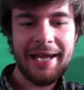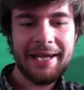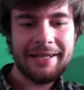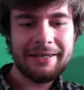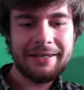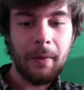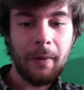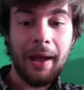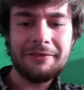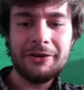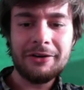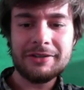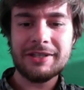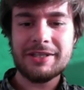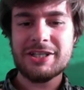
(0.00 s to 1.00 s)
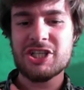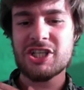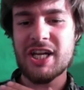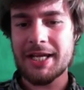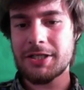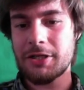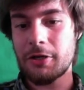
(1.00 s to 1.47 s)
and I've got this
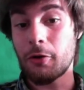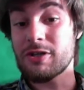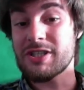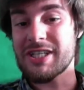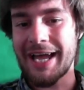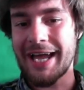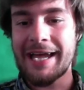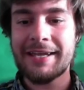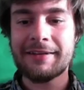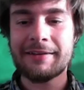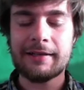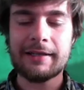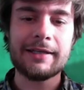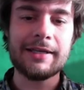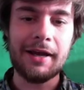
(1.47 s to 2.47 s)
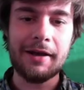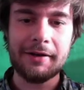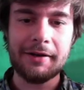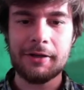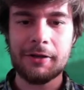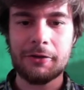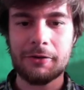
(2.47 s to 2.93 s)
shadow diagonally
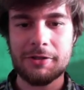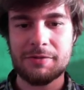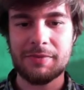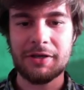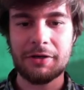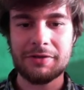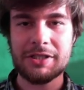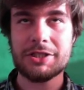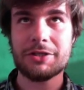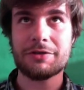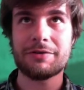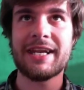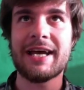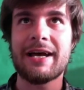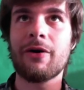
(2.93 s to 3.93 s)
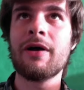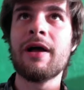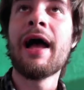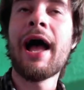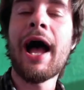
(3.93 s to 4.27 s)
cutting across my green screen now.